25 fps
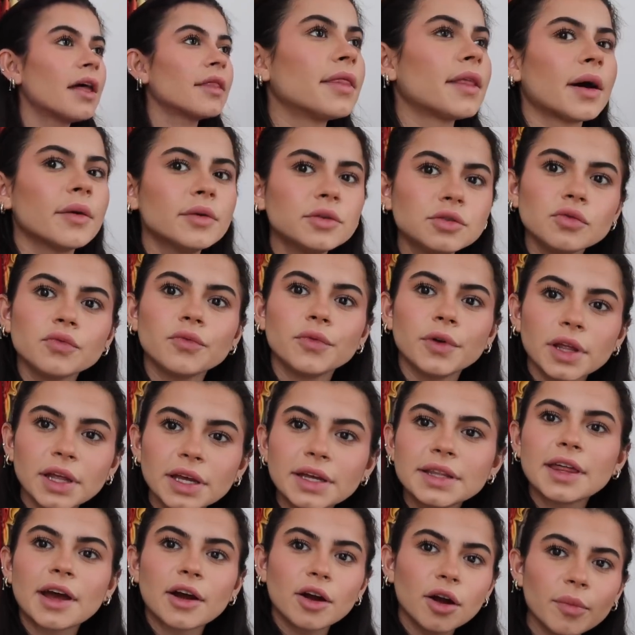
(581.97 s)
that was
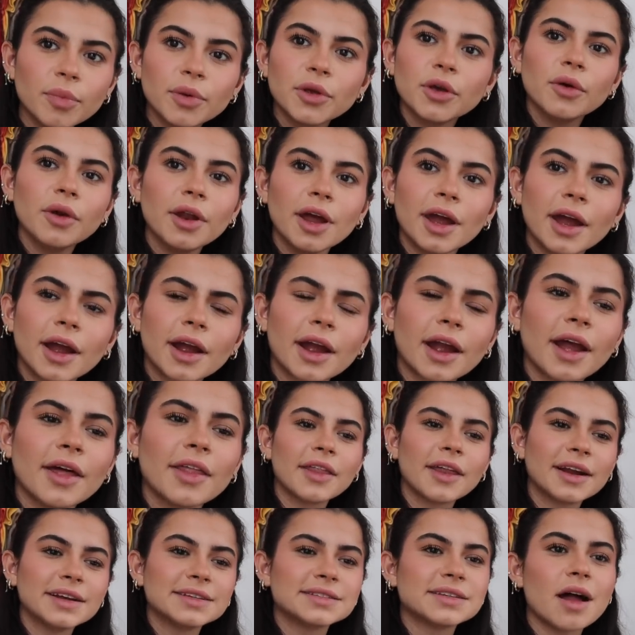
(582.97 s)
really therapeutic,
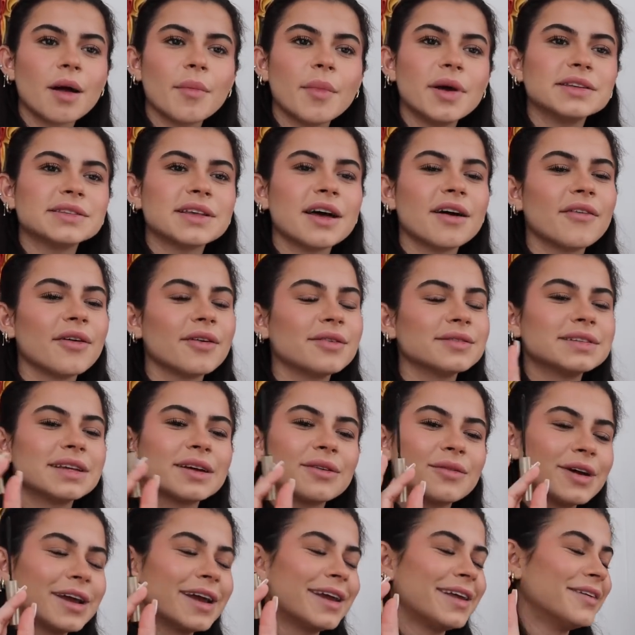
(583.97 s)
and then I stopped myself. I was
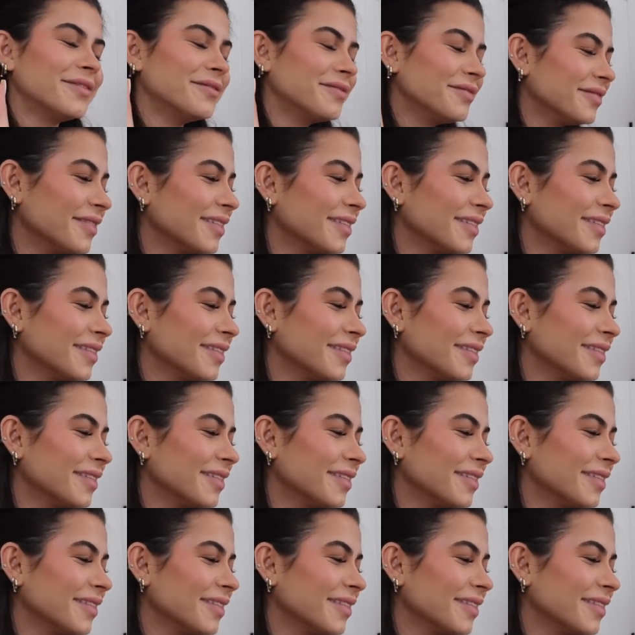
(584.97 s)
like, wait,